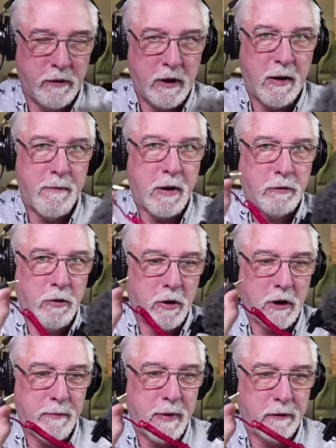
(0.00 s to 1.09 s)
And I'm not talking
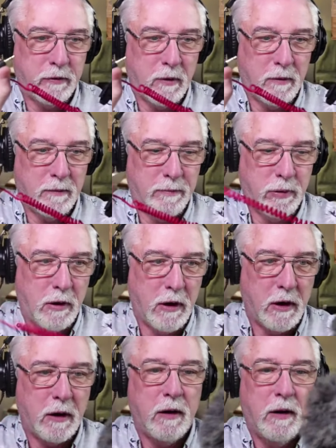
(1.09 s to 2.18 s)
about the plug